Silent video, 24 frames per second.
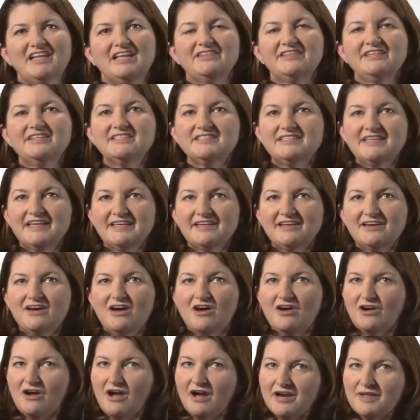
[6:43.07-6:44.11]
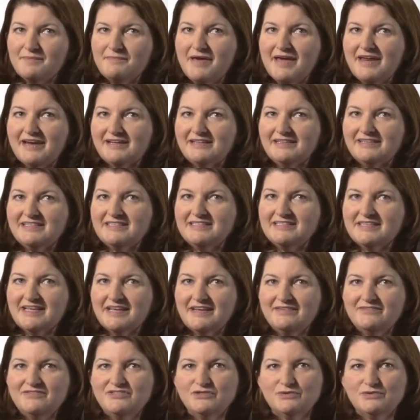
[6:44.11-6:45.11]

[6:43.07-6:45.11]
These data are automatically saved